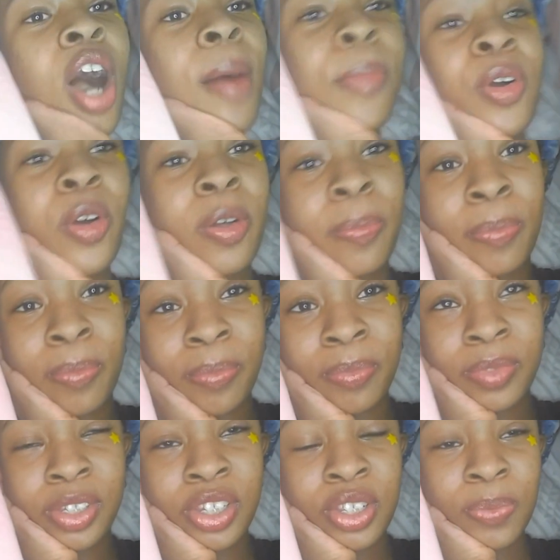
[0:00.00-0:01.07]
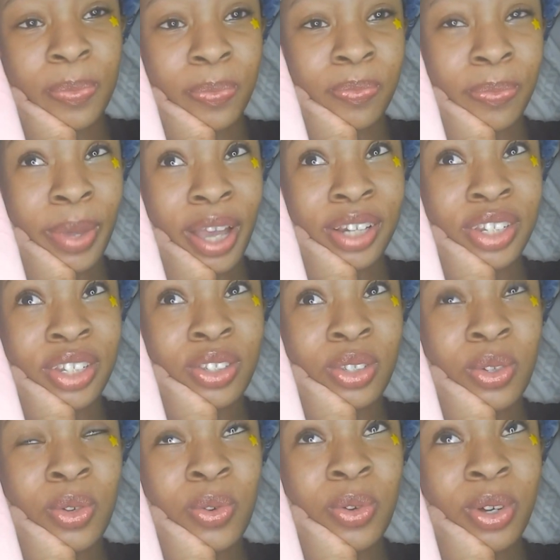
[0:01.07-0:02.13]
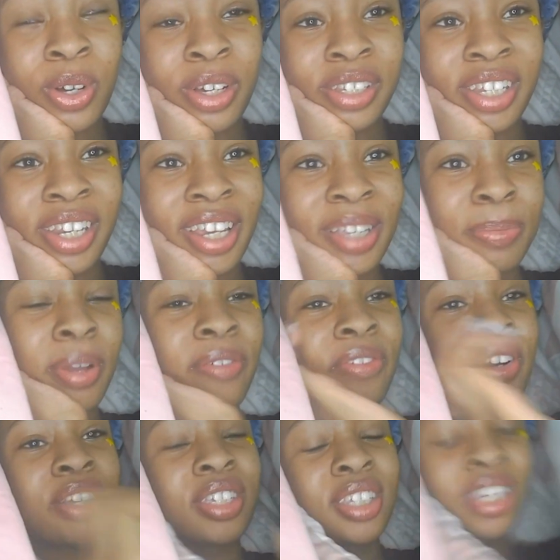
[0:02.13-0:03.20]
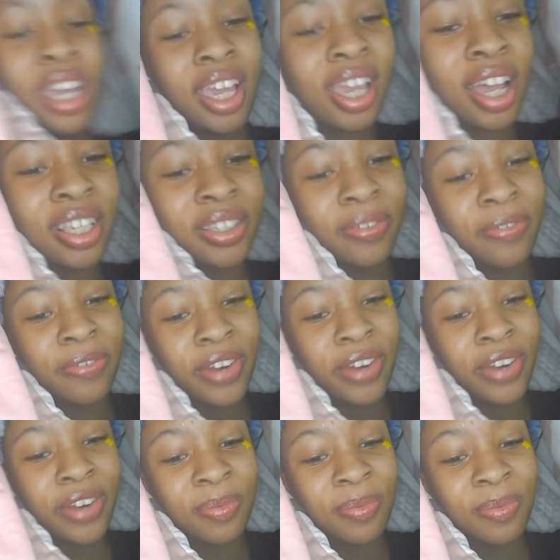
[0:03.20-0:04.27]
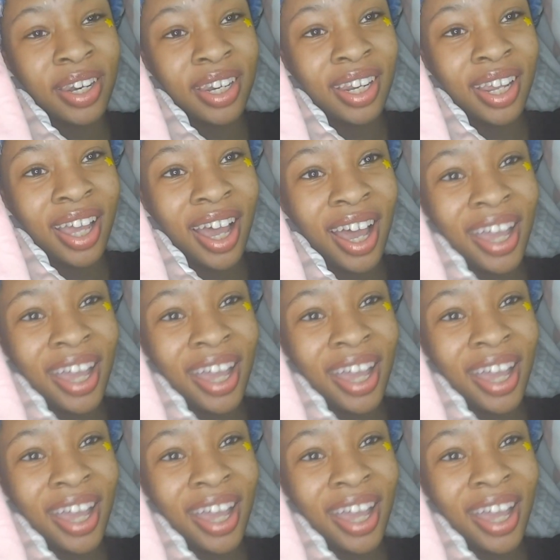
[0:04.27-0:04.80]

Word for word: I'm going just back to school. Today's my first day as a freshman.